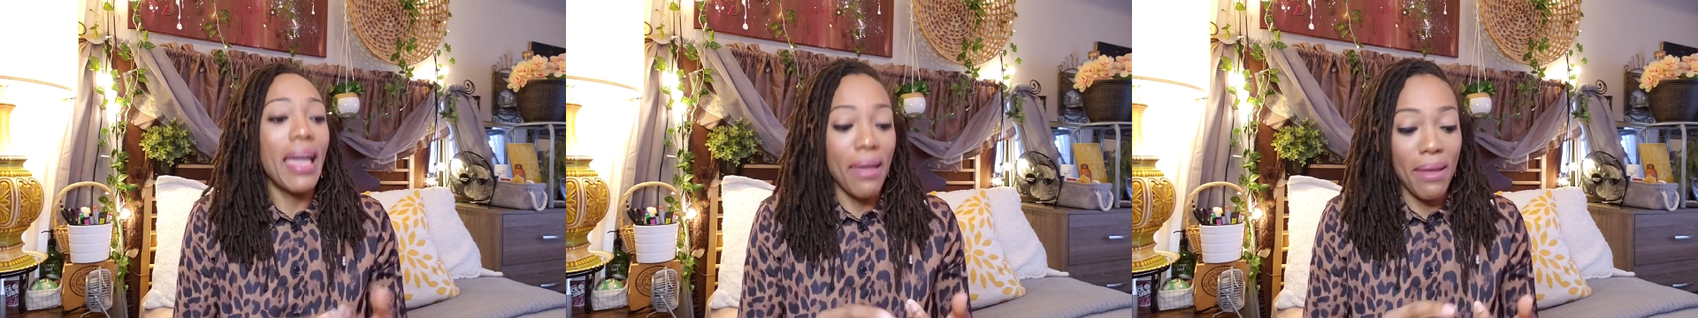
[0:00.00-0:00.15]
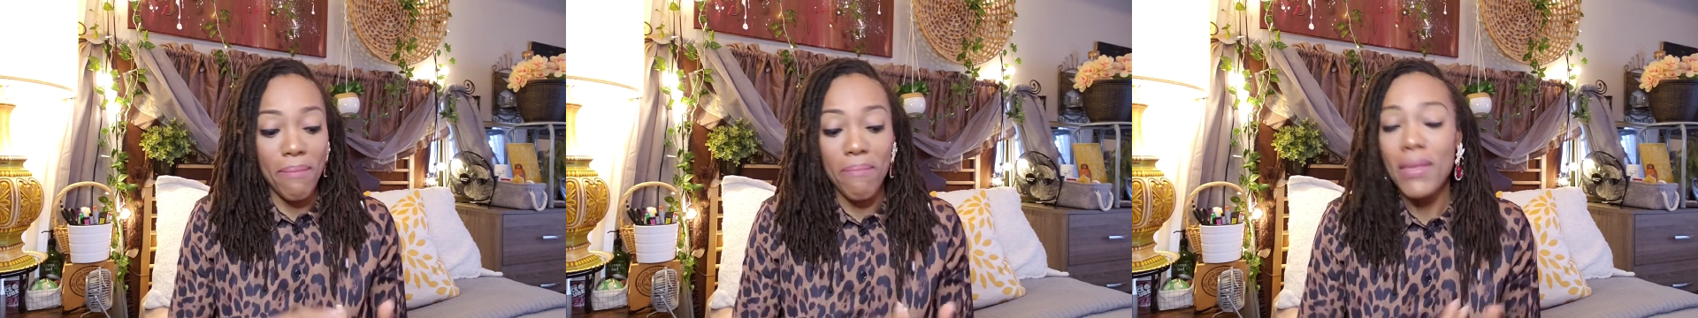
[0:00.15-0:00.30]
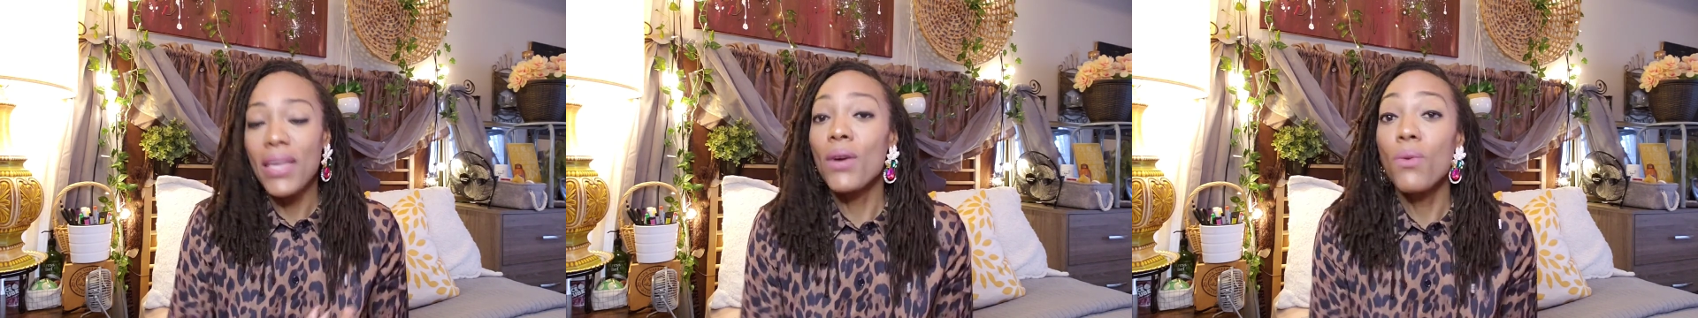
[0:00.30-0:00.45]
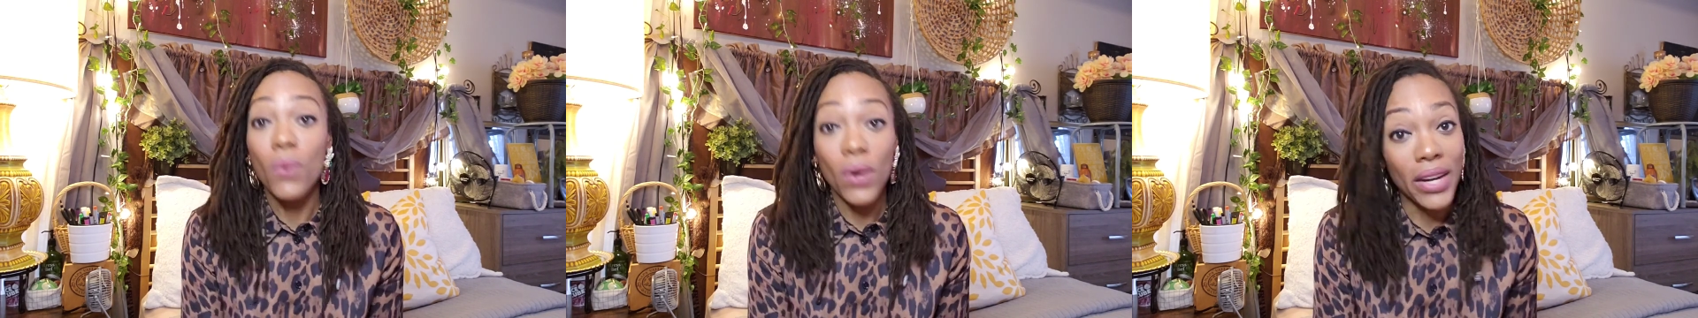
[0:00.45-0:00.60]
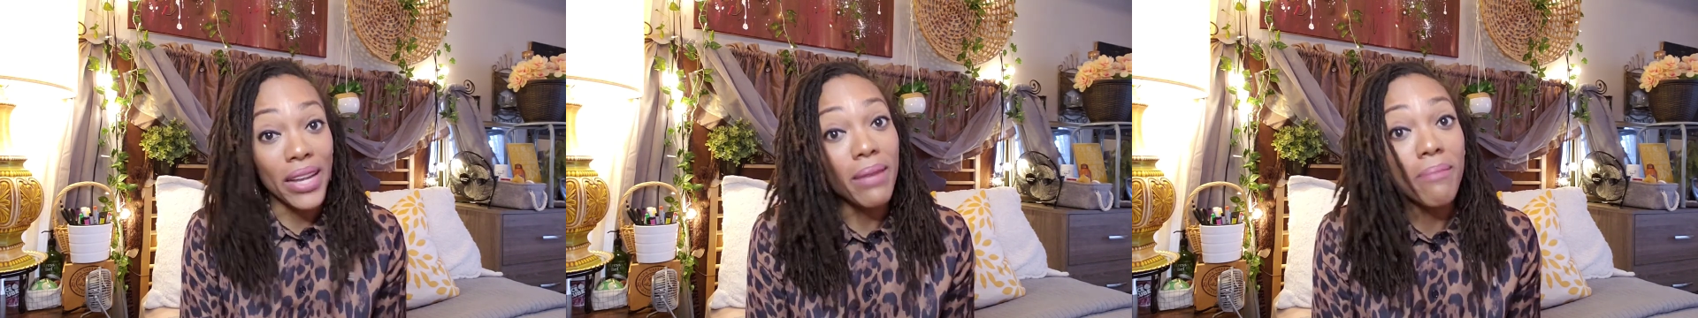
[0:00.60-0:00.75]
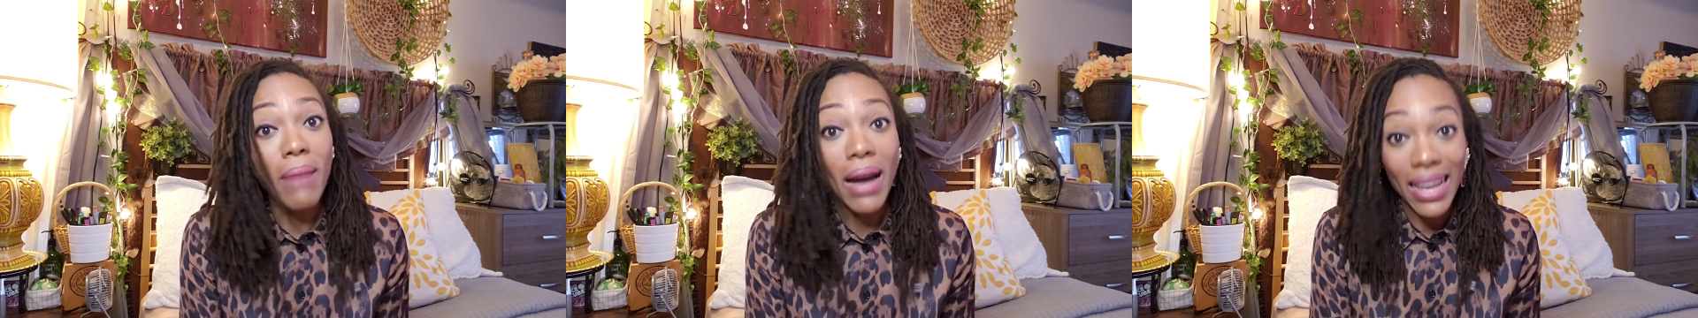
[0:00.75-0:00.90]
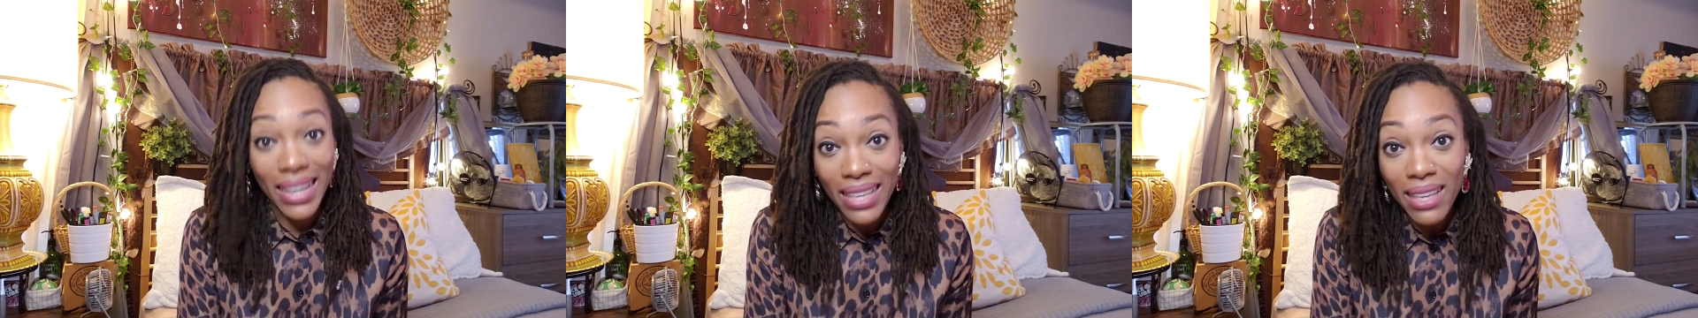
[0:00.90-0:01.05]
Men were in
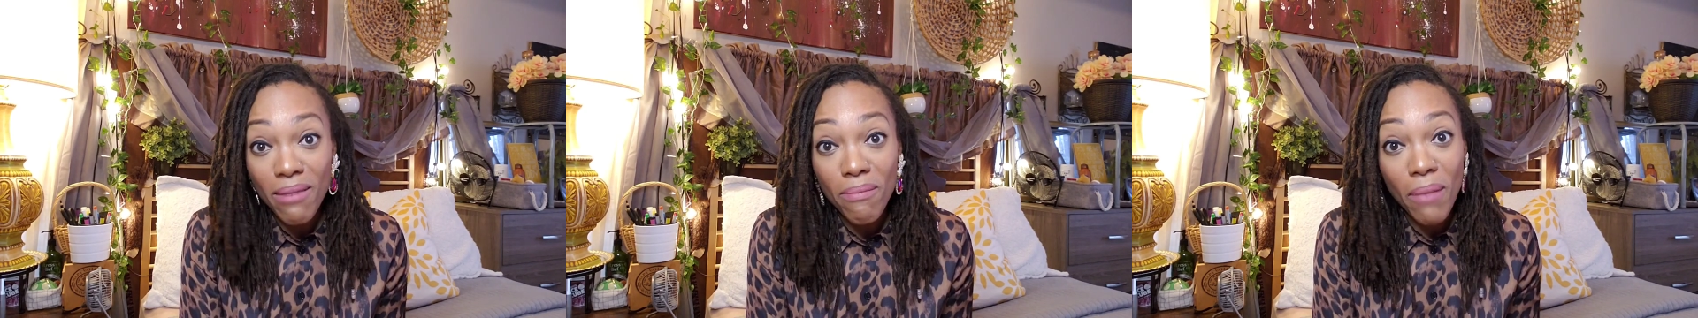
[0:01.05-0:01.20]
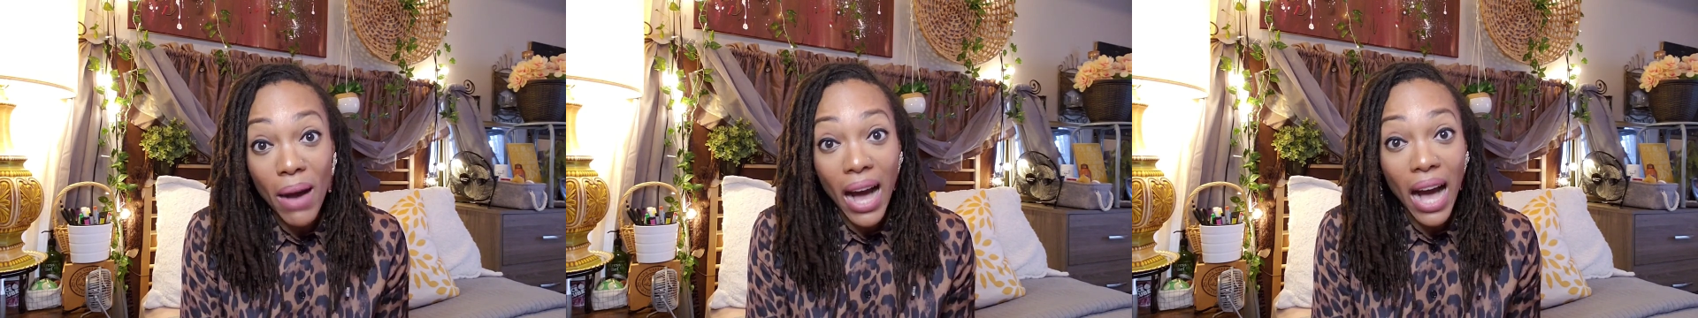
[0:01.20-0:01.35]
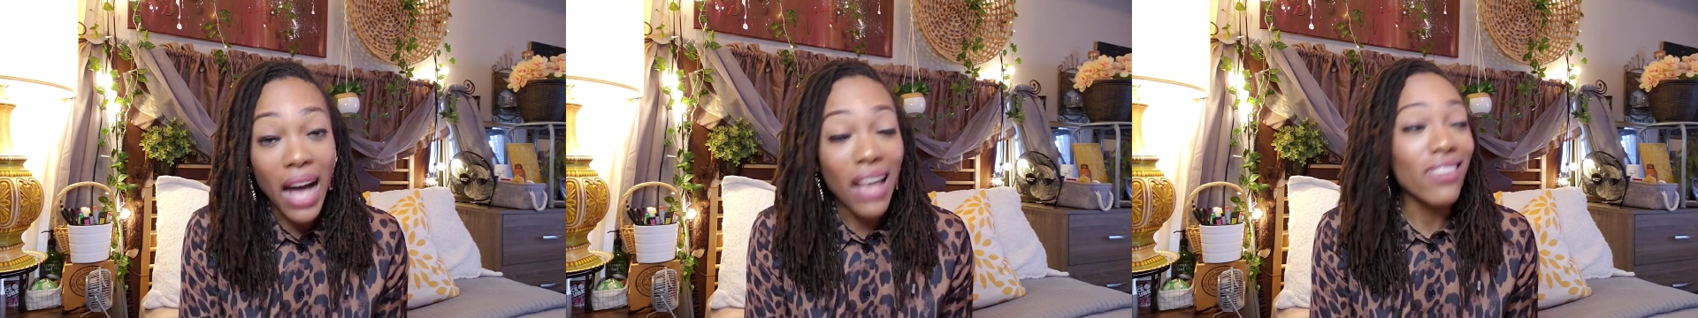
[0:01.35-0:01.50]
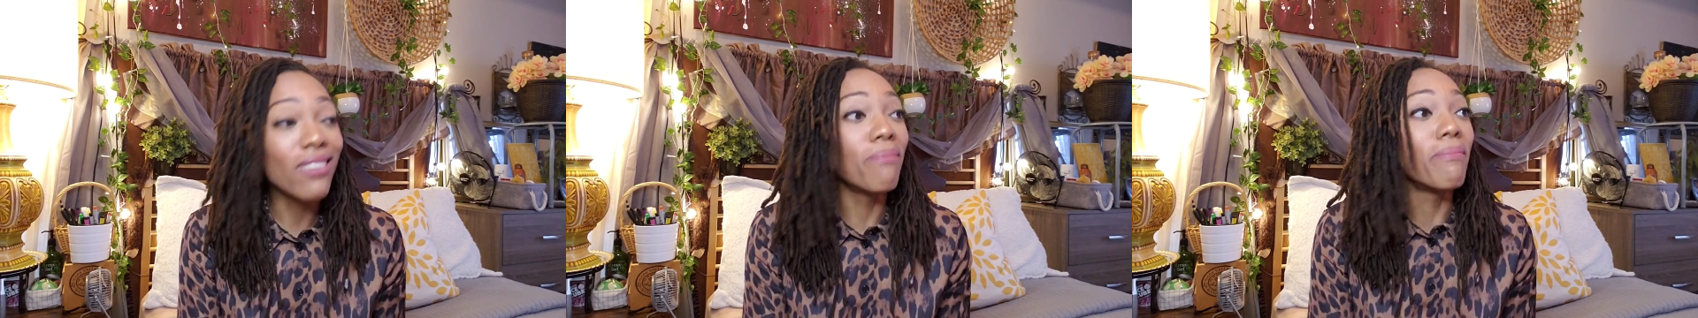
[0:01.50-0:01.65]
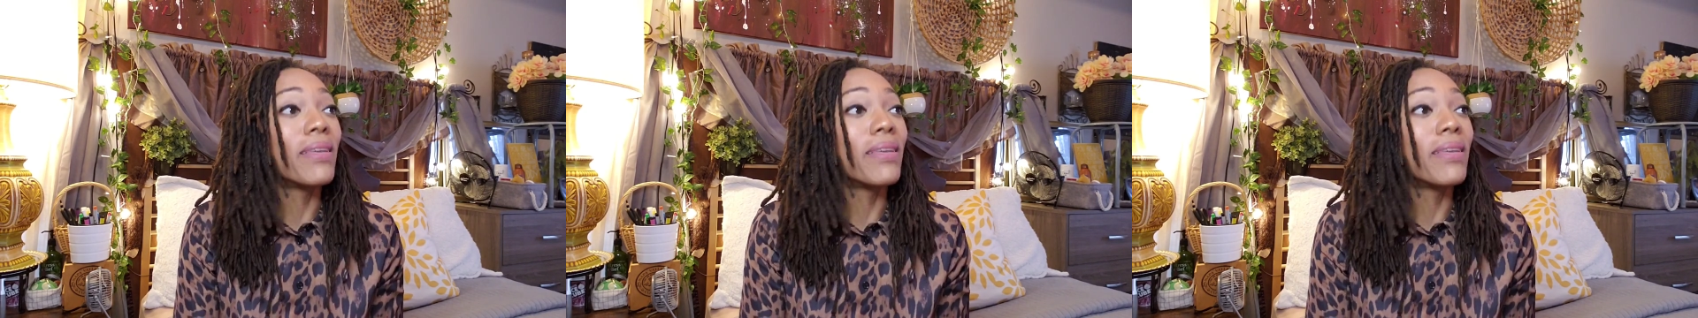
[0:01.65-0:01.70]
my inbox,